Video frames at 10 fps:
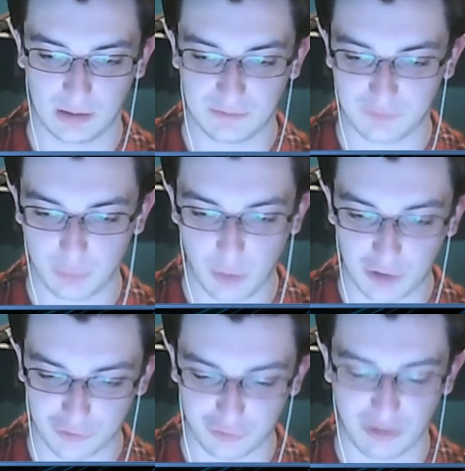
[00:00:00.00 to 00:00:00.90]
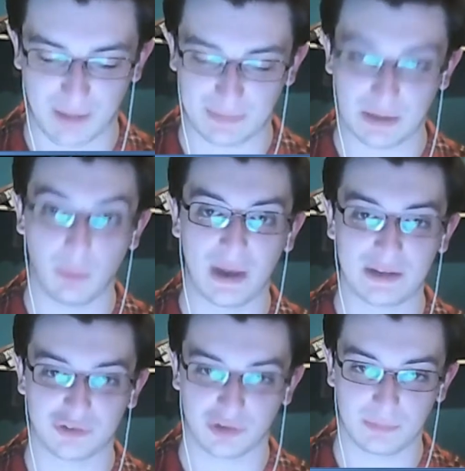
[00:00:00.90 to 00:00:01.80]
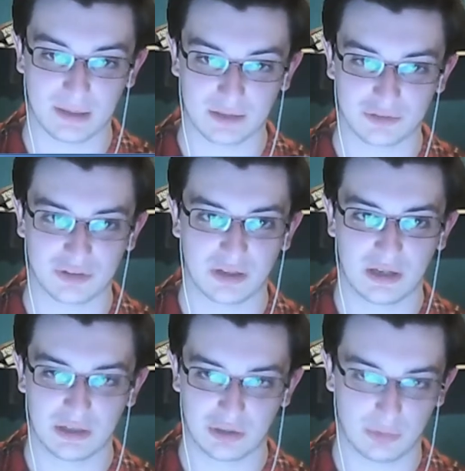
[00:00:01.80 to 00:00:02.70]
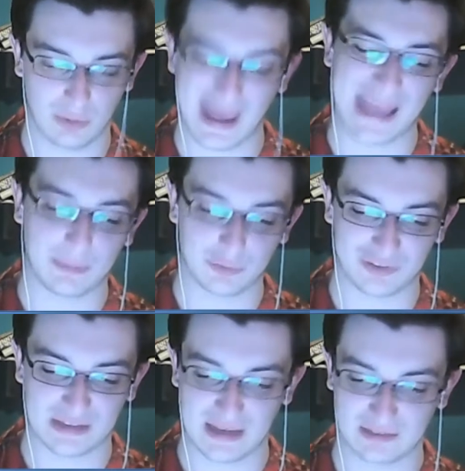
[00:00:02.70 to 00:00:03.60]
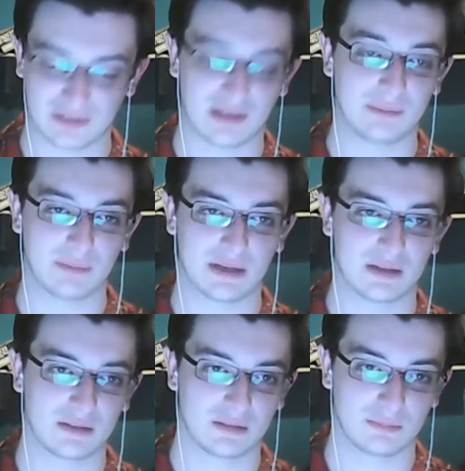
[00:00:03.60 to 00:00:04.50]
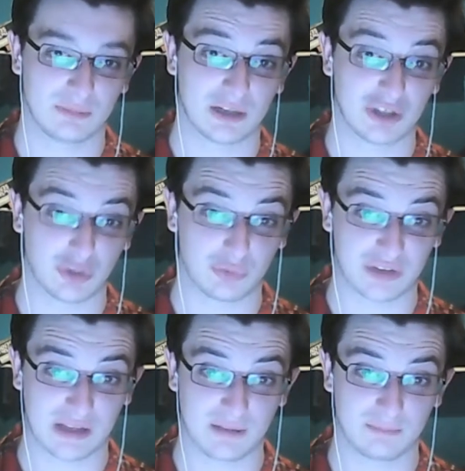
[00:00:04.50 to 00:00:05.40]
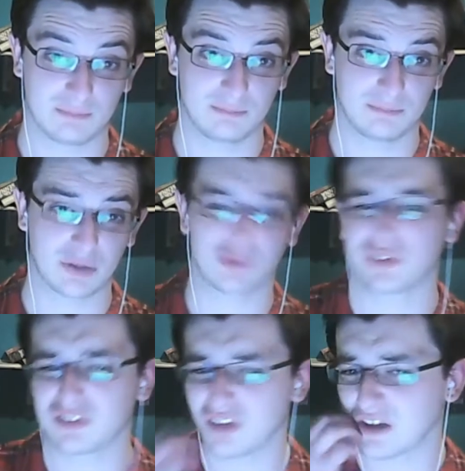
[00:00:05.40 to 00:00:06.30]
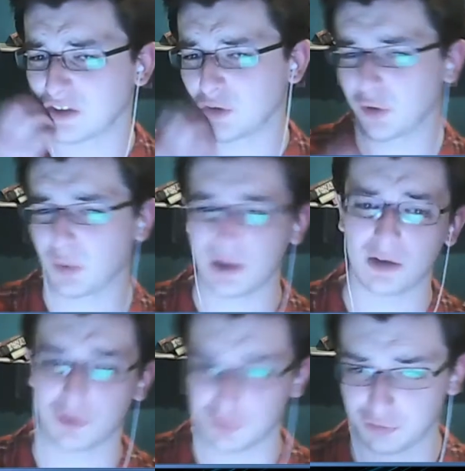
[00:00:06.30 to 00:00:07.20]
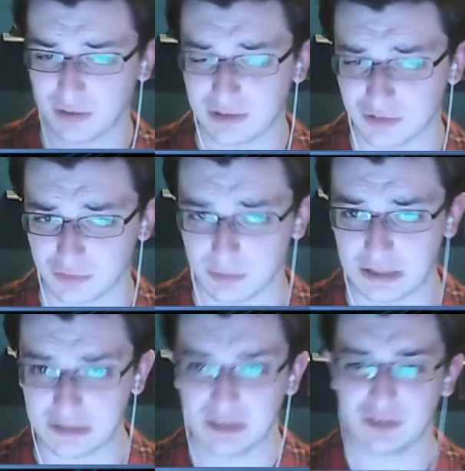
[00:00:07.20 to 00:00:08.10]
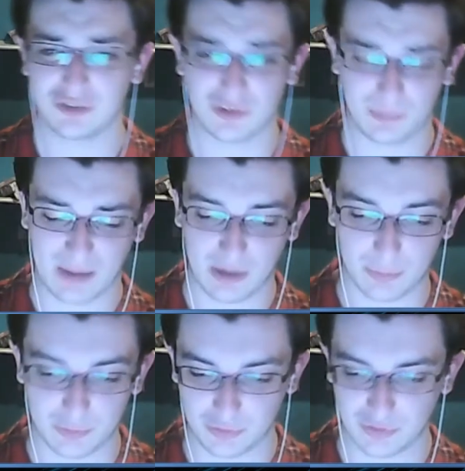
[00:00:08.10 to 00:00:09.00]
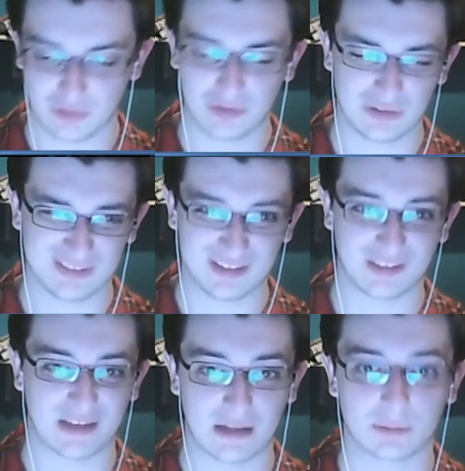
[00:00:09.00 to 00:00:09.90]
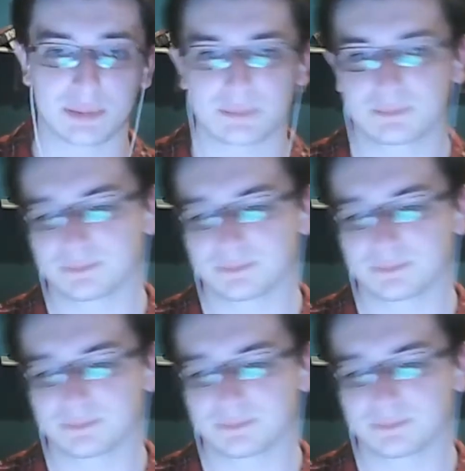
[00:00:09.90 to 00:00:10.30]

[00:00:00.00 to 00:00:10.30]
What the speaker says: If you weren't scrapping away so much, you were able to gain time by using it, because the circuit's got quite a lot of straights as well, so the power boost does help.